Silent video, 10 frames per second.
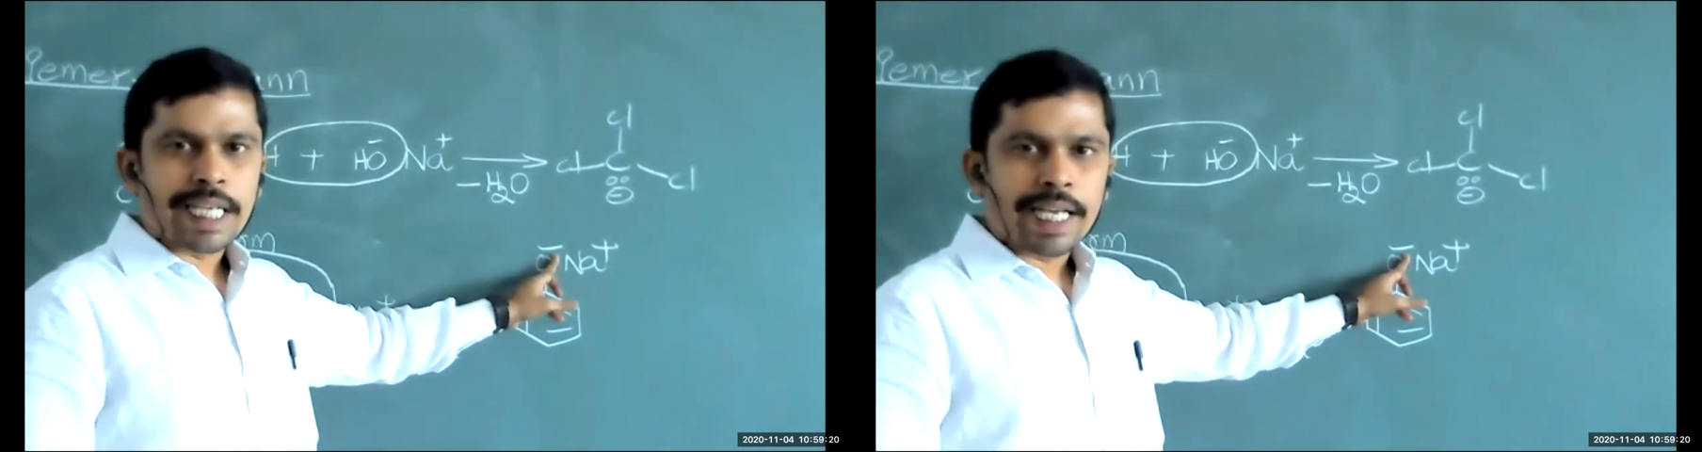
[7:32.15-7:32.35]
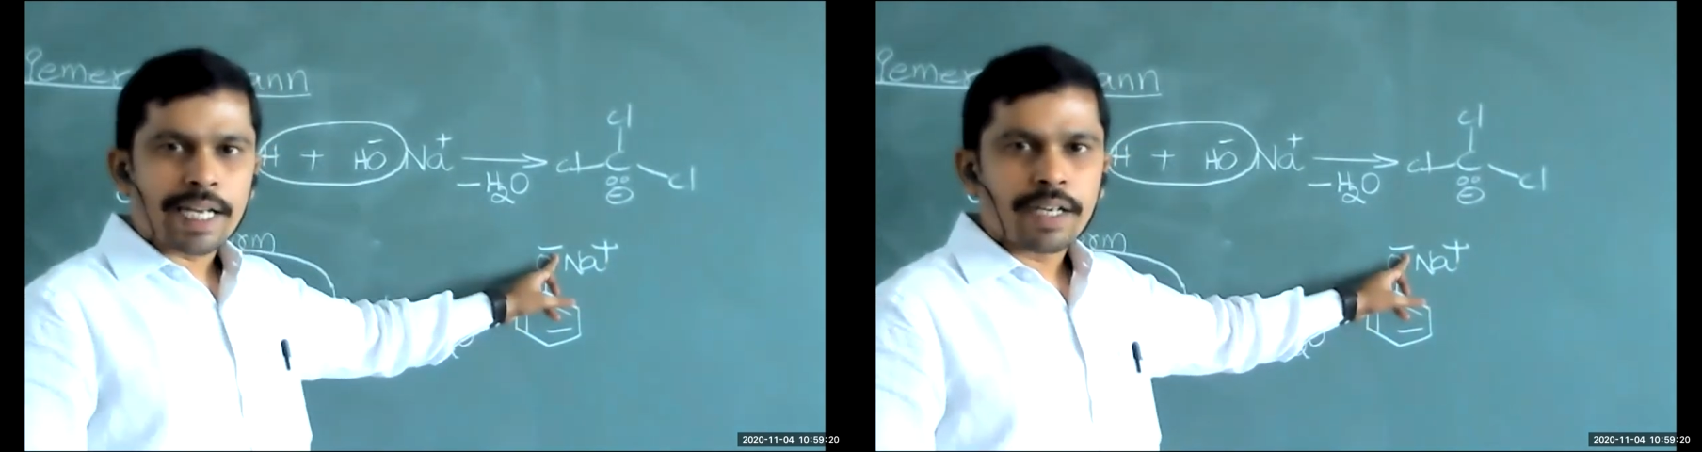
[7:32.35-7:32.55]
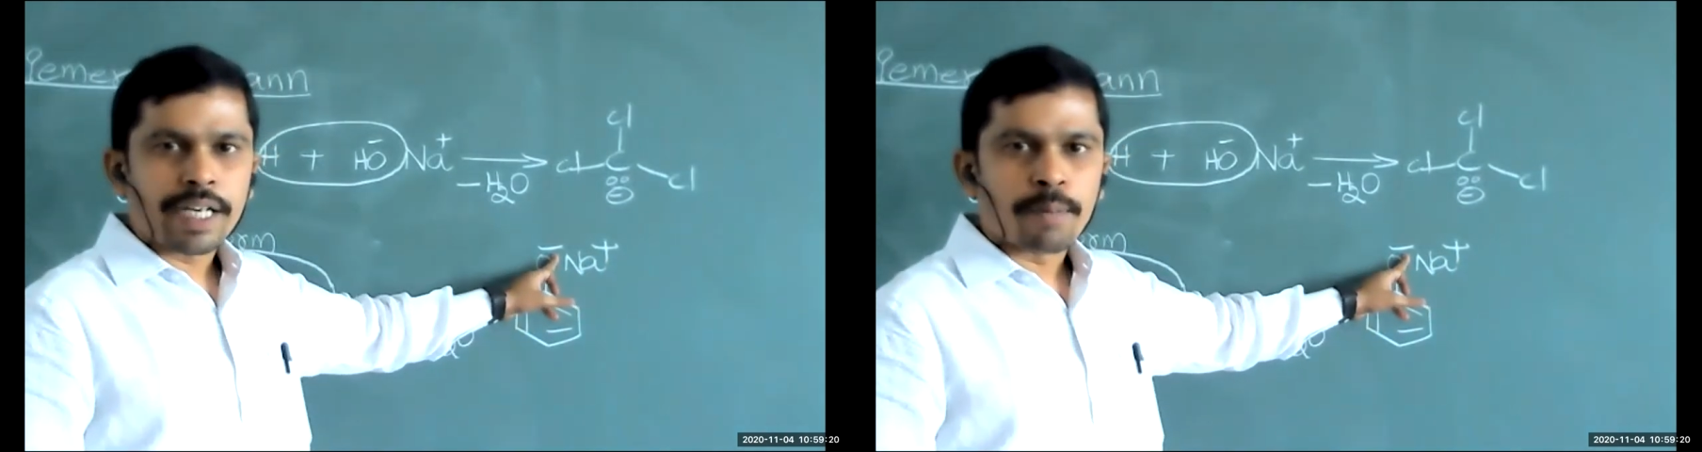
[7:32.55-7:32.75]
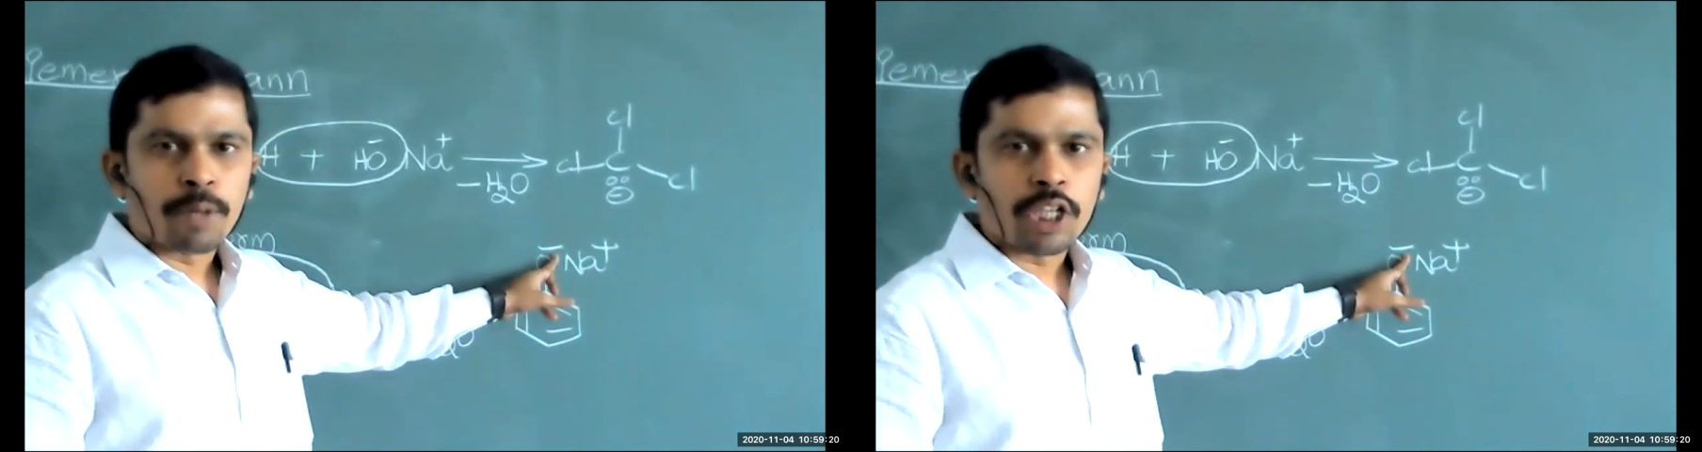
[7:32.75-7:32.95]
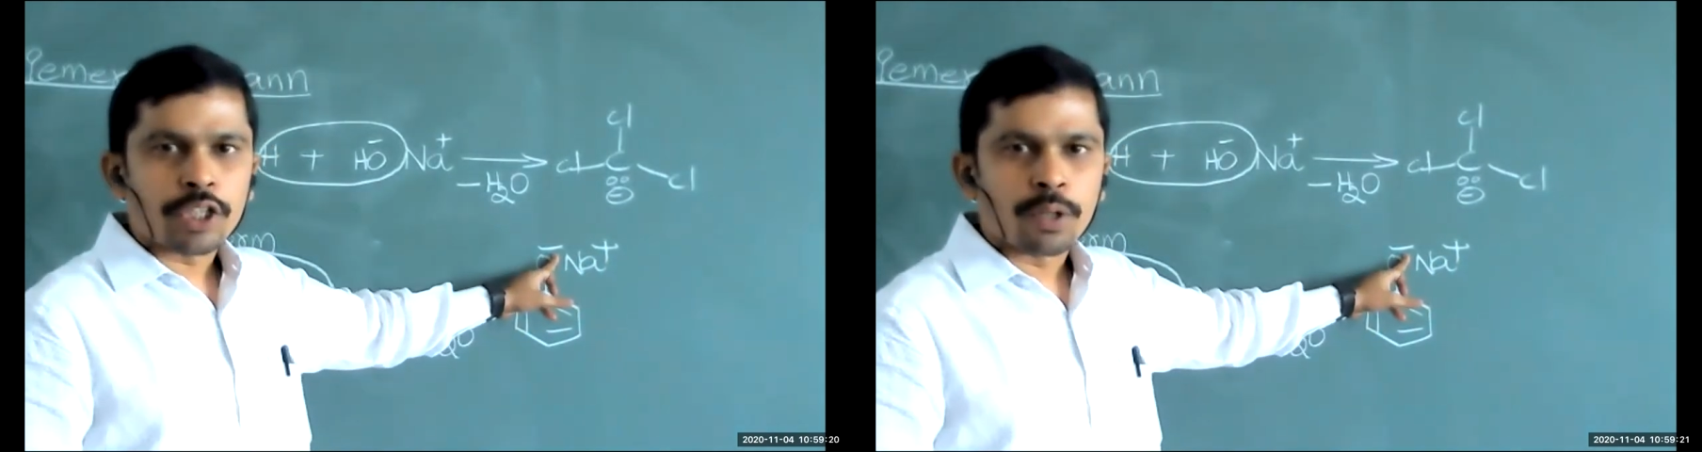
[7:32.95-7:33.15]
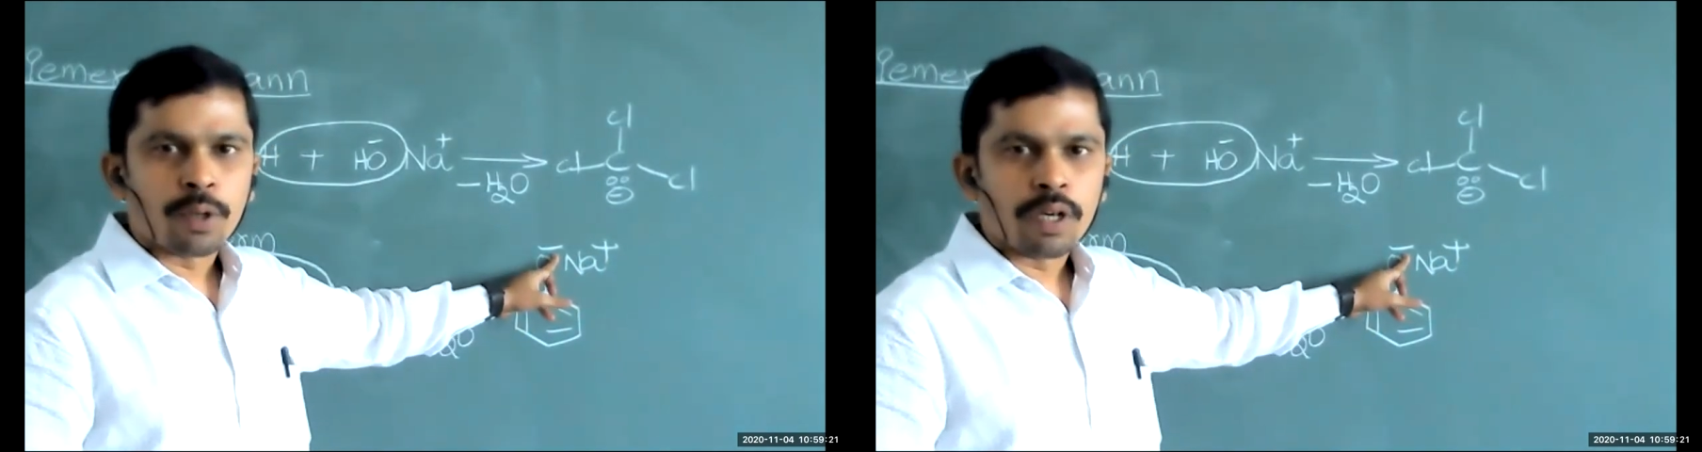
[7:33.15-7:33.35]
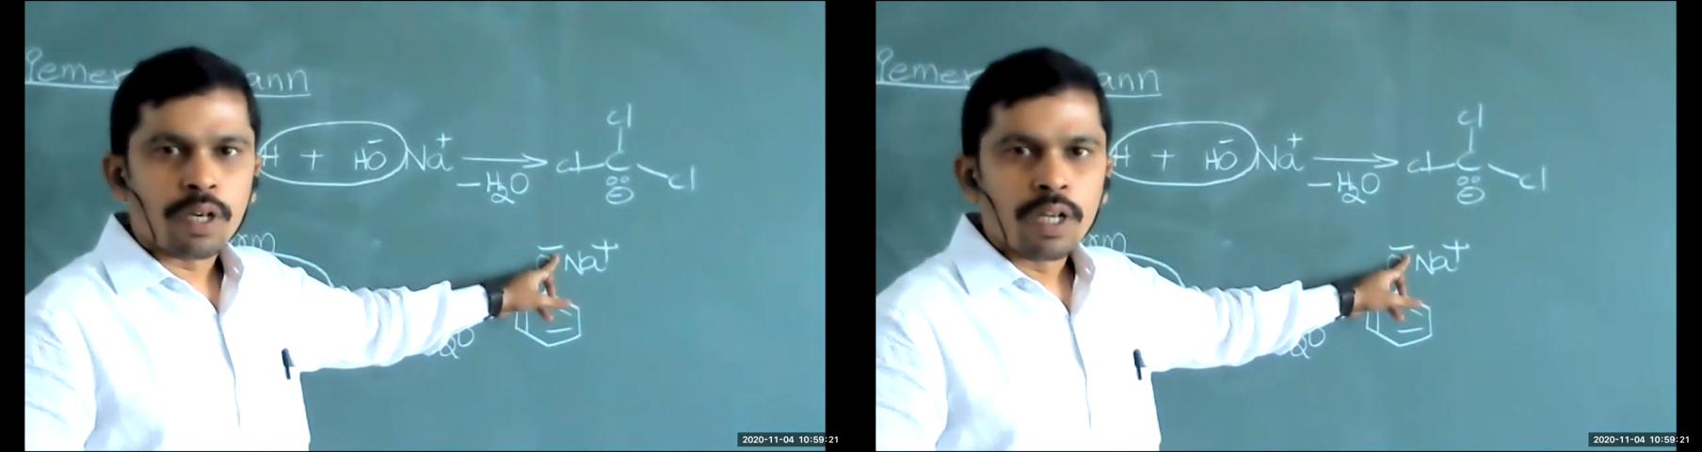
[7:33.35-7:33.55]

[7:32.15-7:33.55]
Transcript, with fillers: there in a molecule